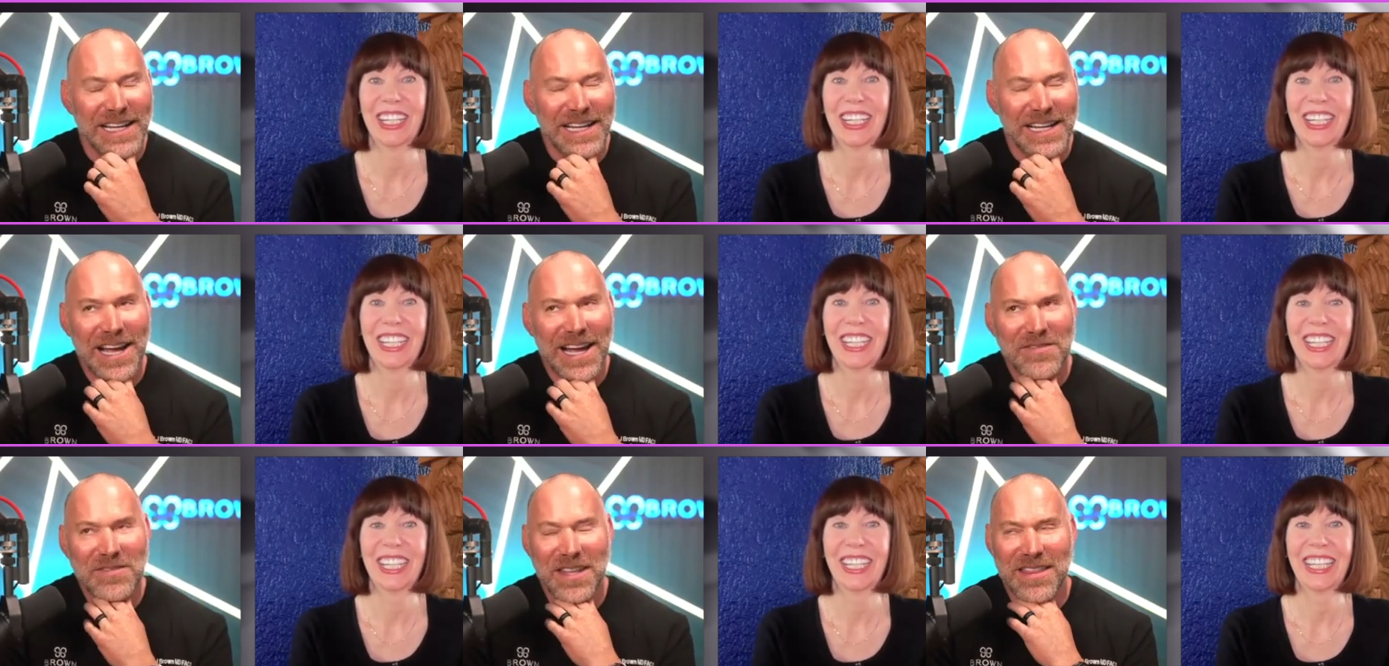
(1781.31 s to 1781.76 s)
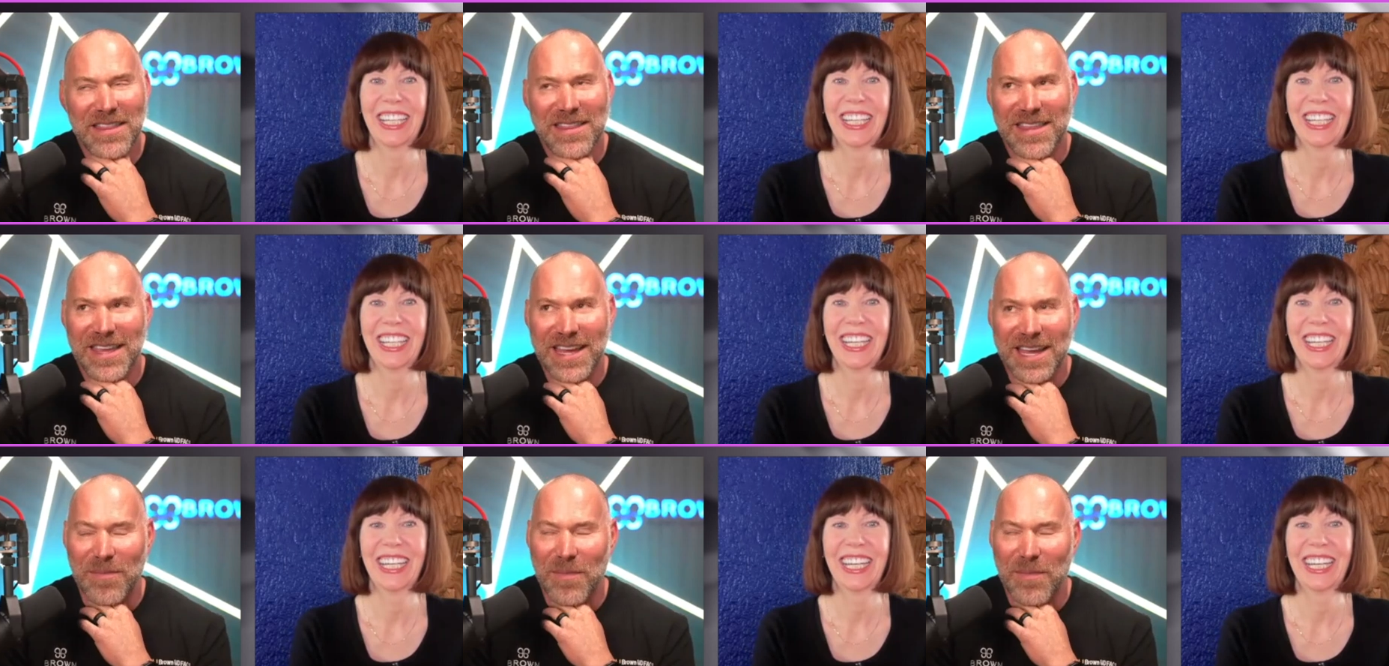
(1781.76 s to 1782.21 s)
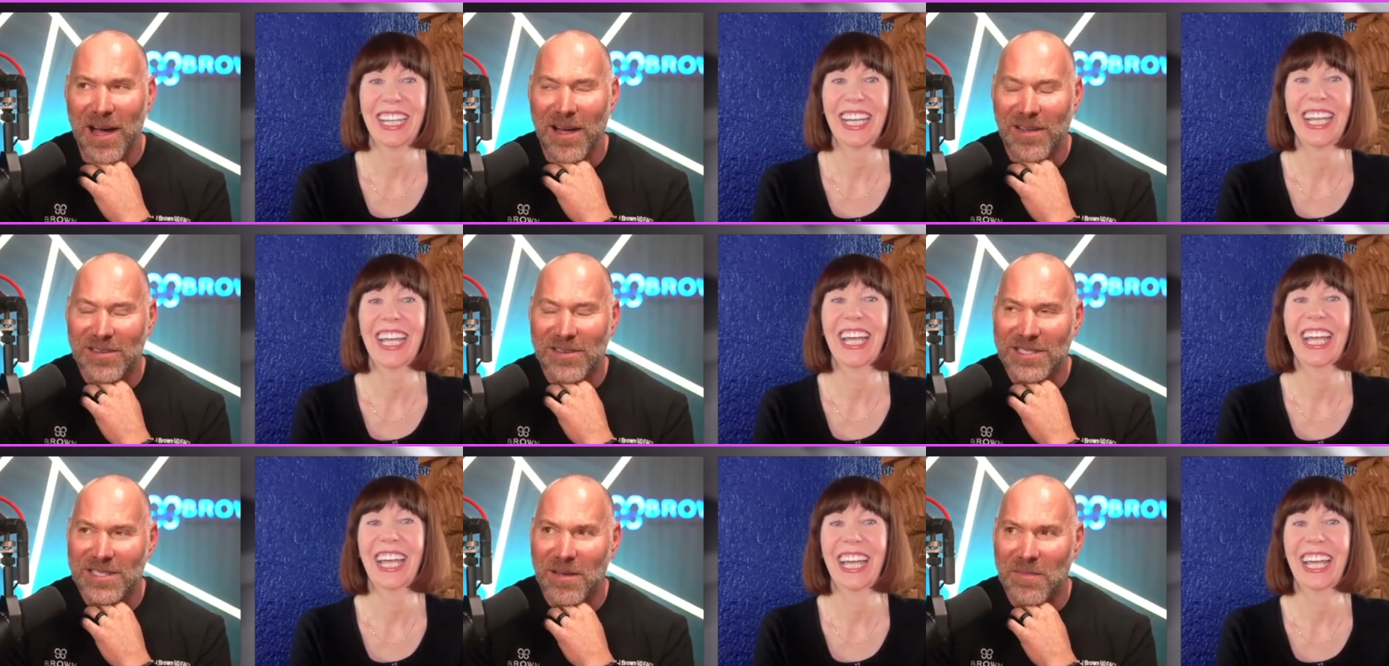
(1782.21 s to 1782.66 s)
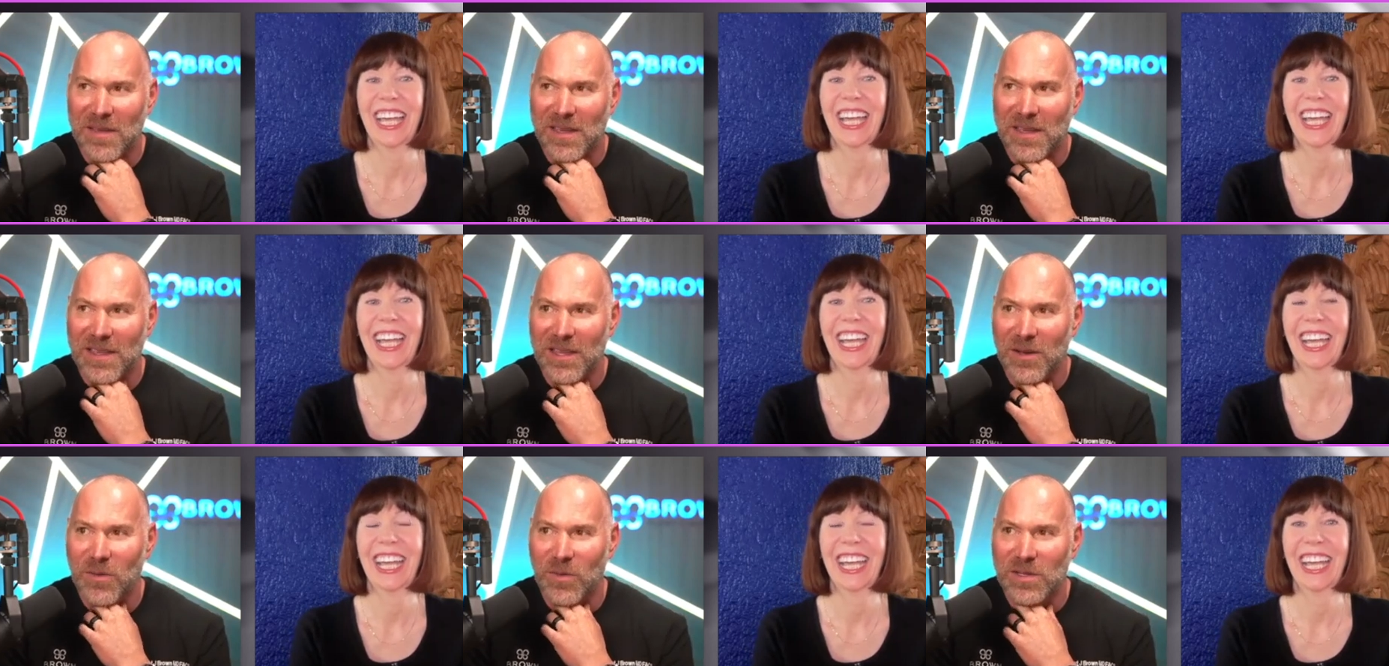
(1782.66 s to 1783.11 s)
Speaker 1: I'll have to think about
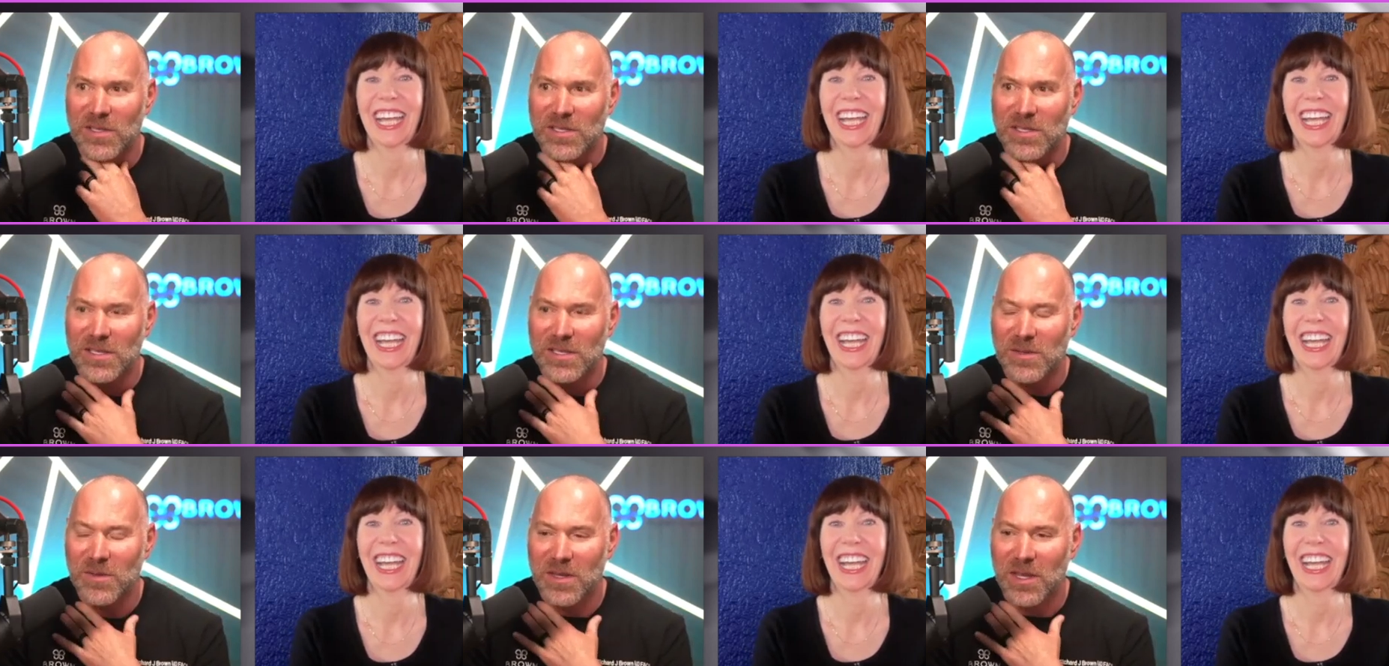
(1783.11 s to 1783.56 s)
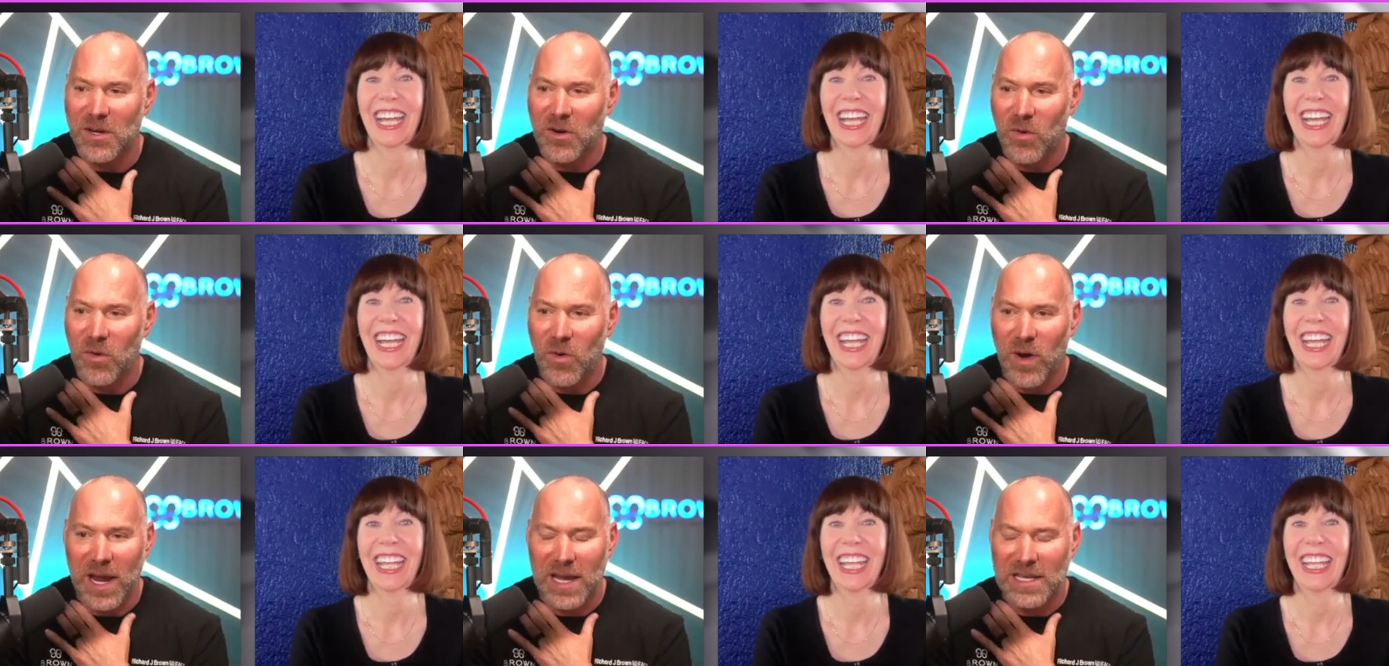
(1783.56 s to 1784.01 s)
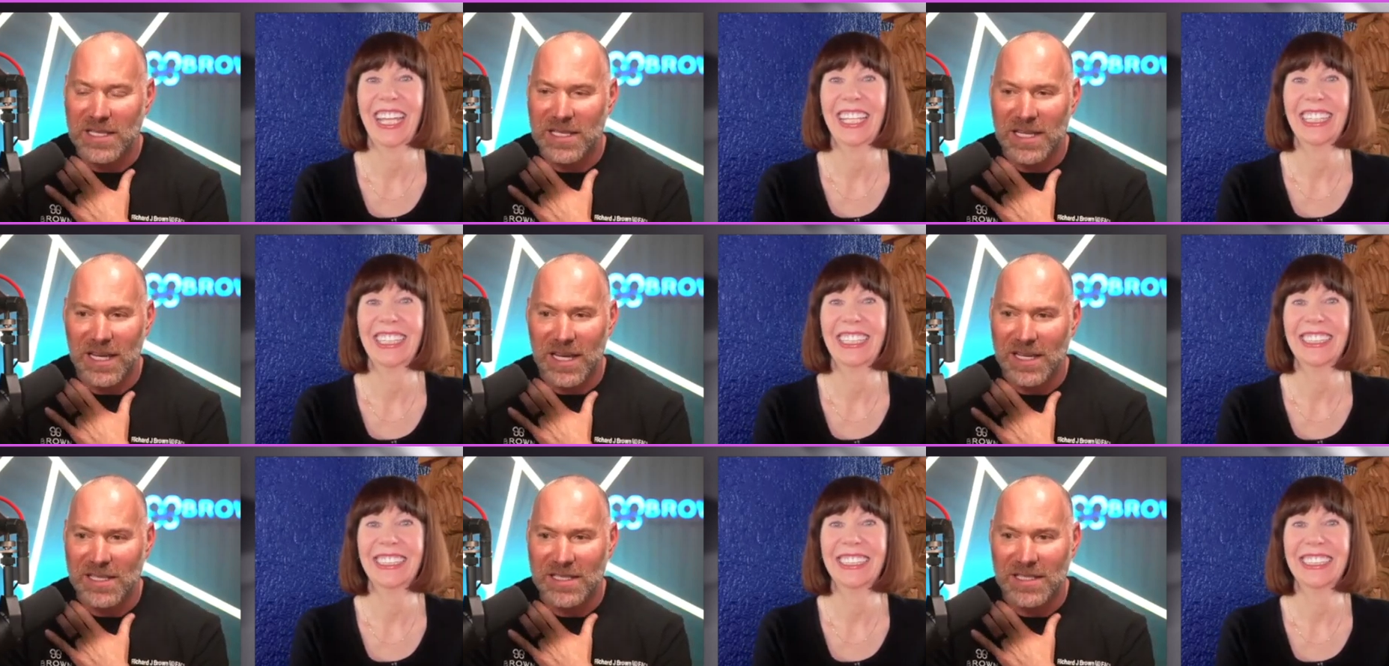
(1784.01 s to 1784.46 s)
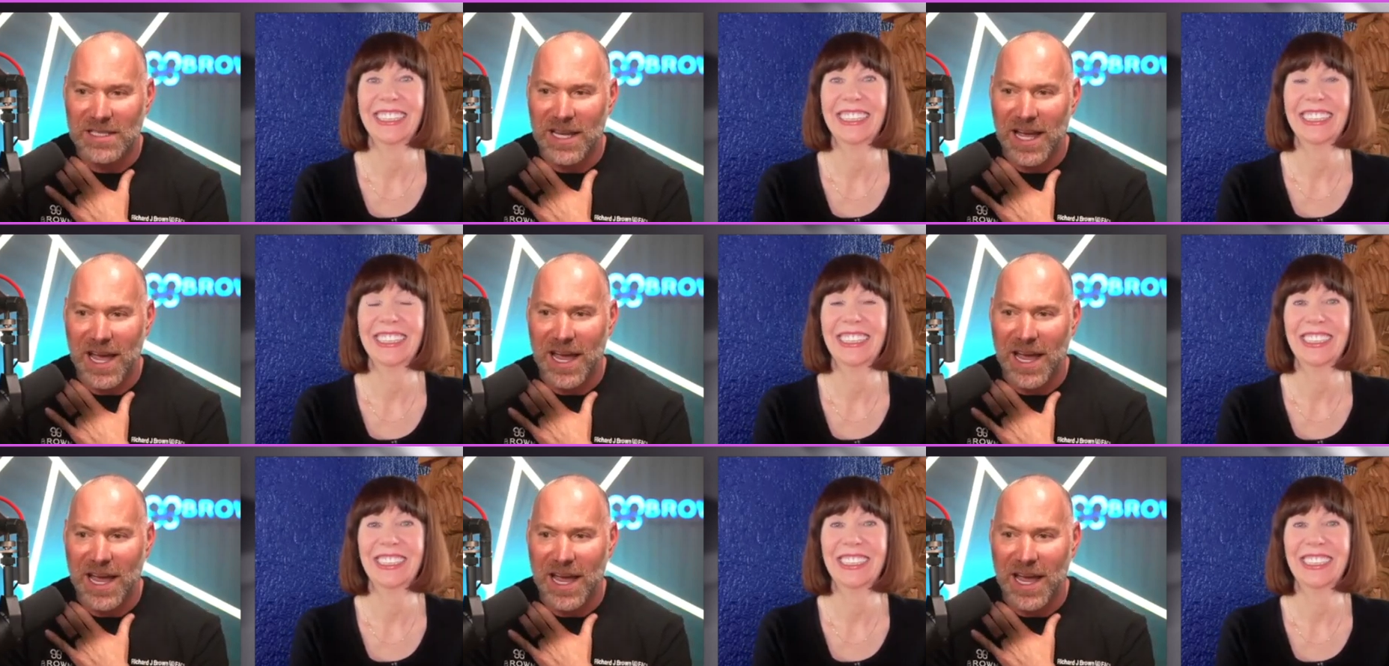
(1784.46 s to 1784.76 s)
something that was the craziest.